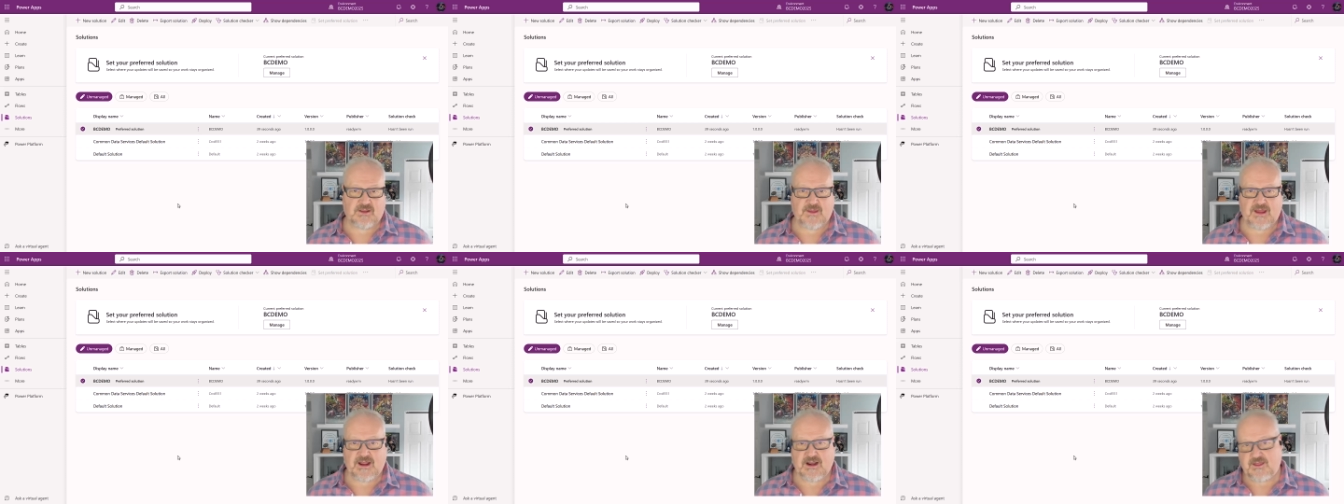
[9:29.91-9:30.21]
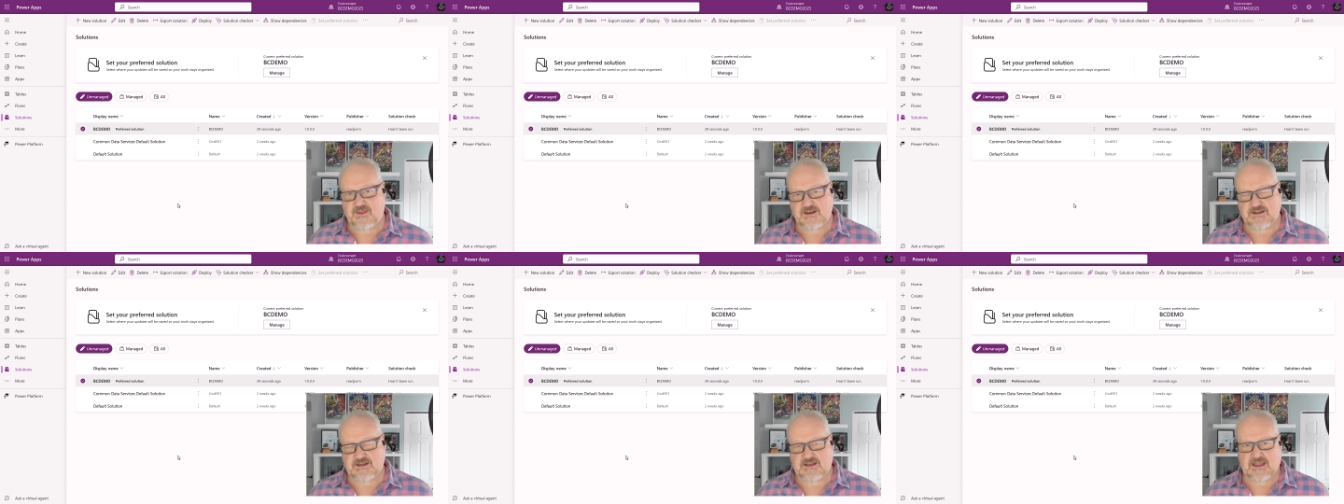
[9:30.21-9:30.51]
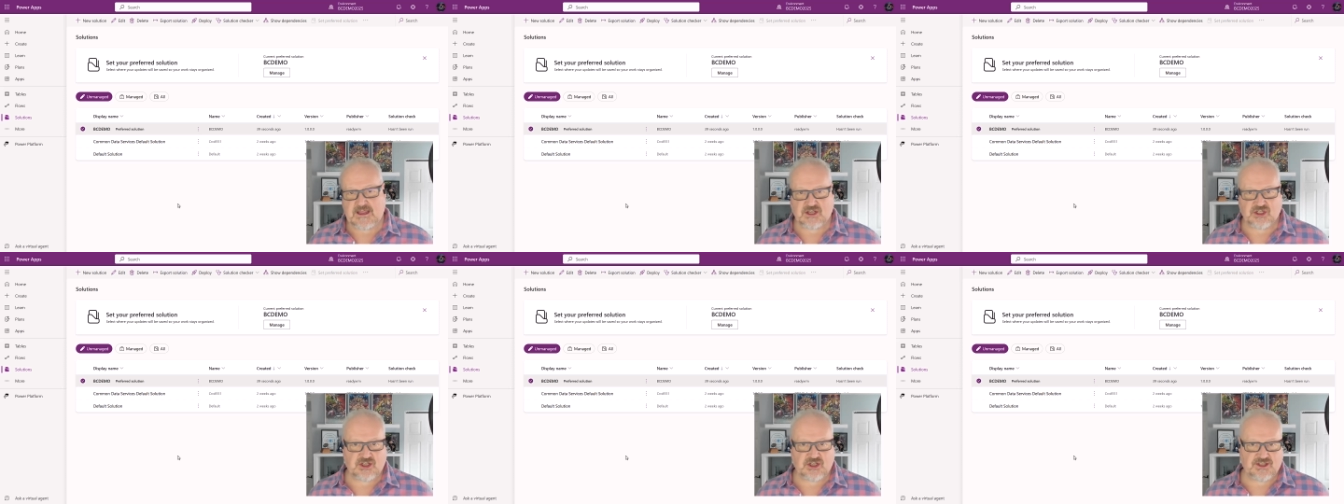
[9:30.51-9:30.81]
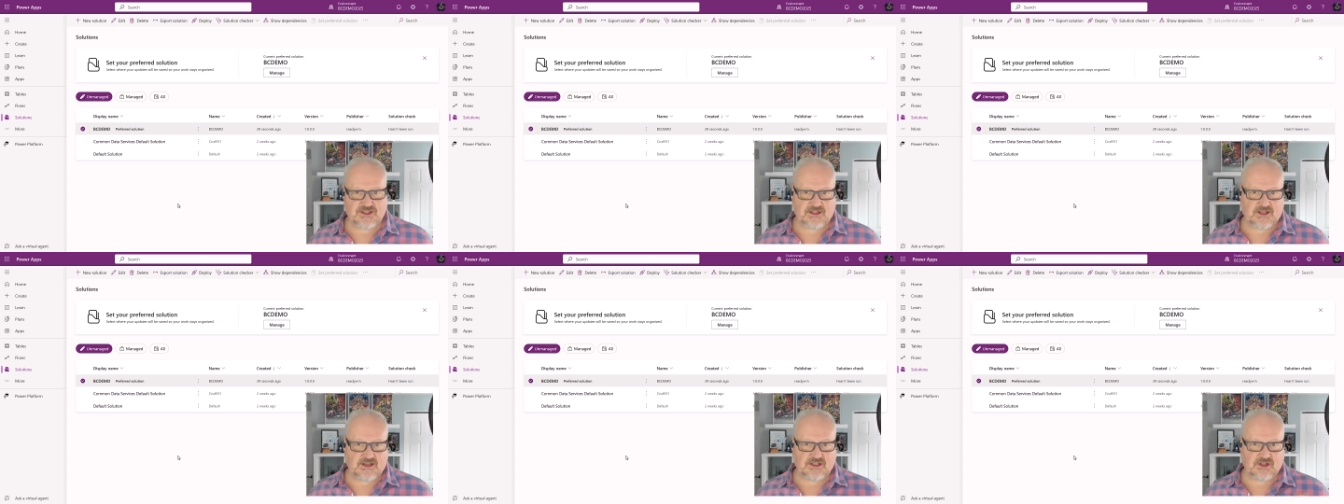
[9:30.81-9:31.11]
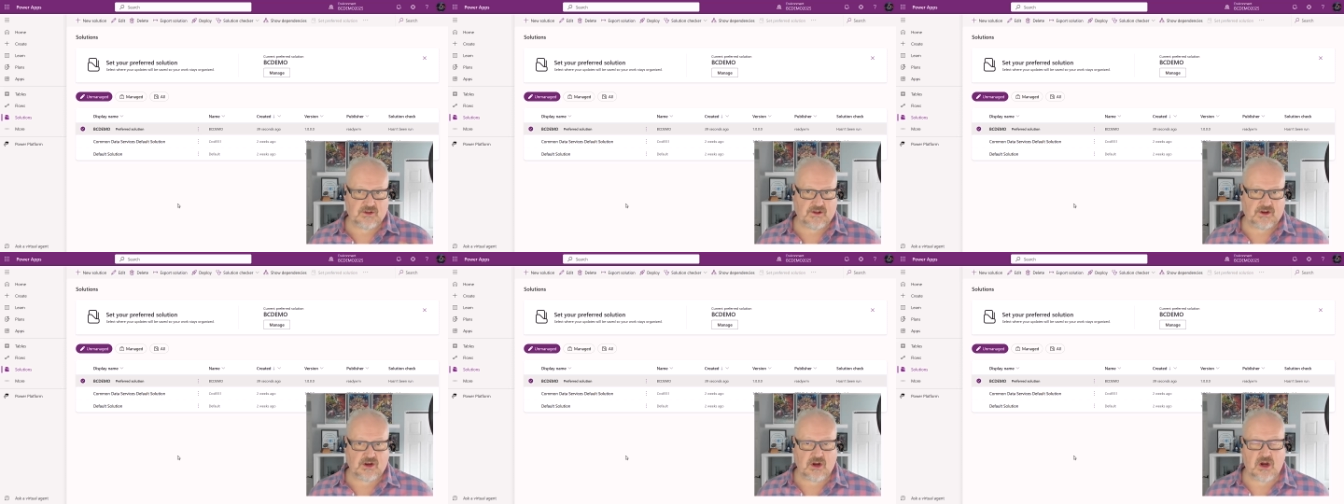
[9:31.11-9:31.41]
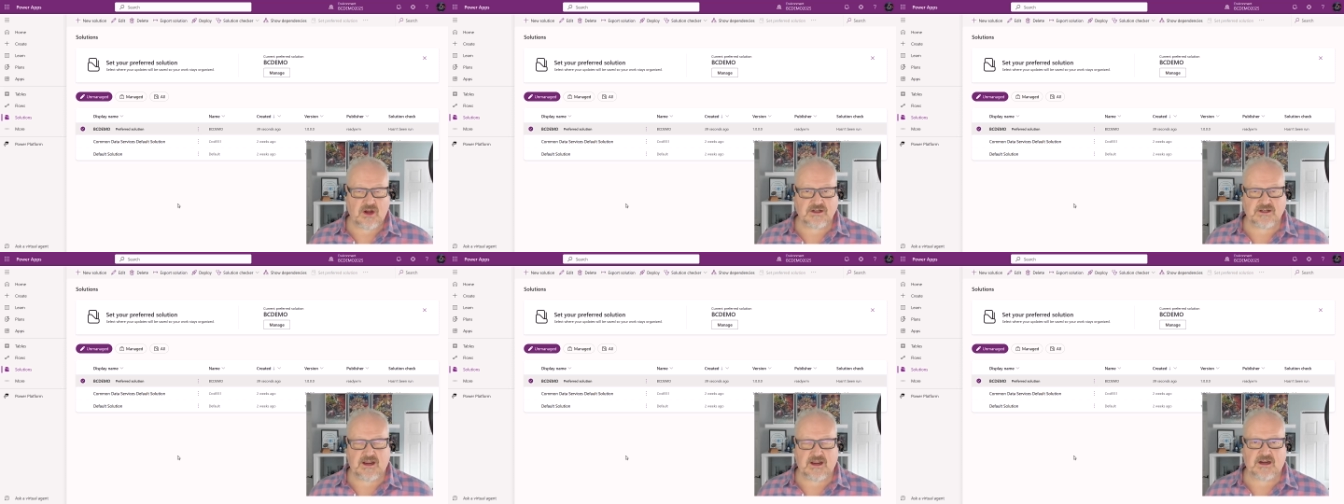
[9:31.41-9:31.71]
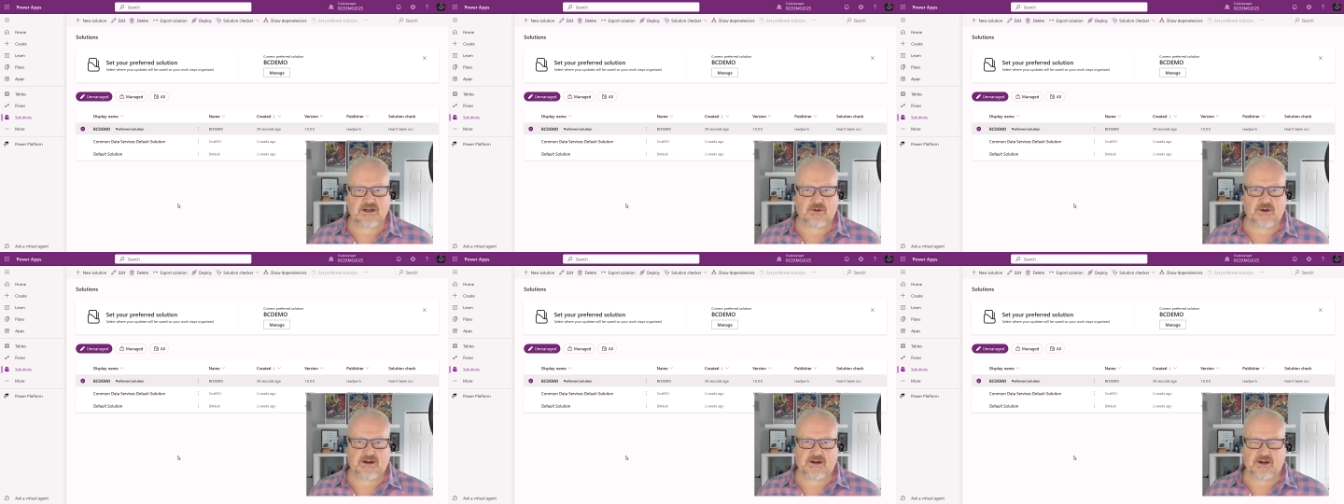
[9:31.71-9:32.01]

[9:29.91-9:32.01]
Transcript: and that authentication is linked to the contact